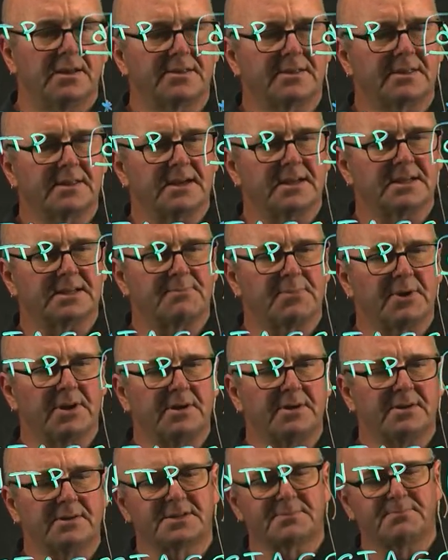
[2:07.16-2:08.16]
it's
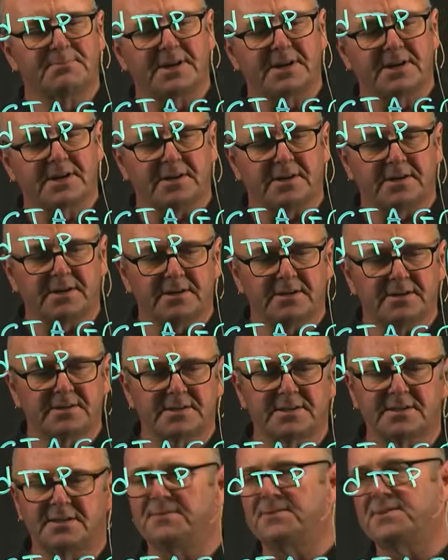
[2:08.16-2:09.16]
blocked
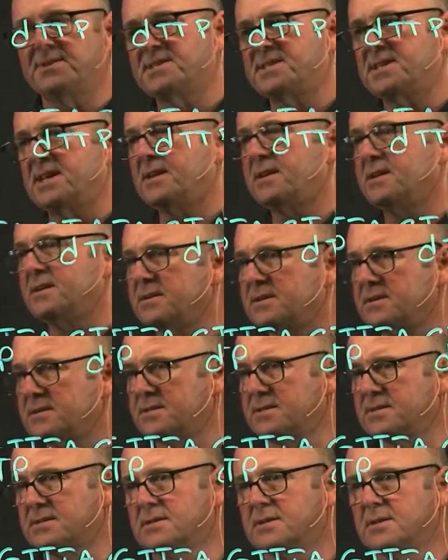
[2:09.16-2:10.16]
because of the
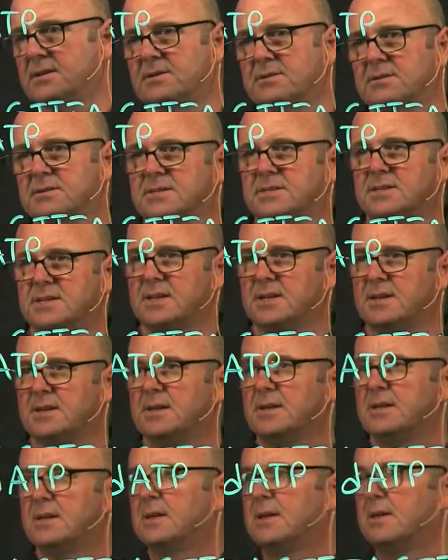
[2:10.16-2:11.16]
second deoxy
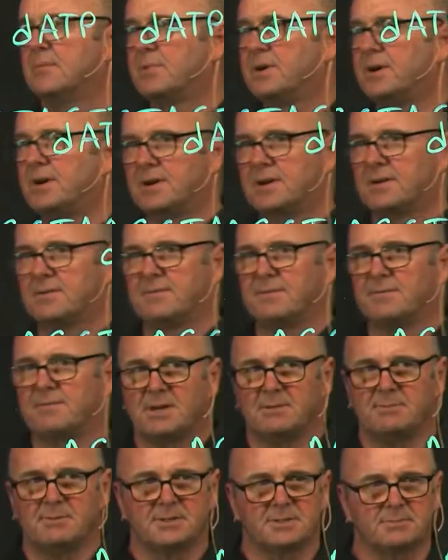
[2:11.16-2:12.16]
part of the
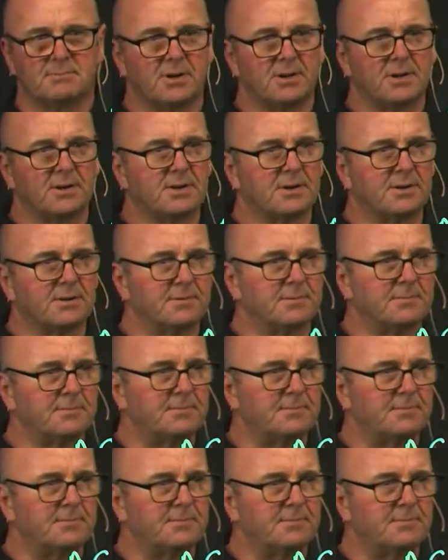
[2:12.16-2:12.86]
ribose molecule.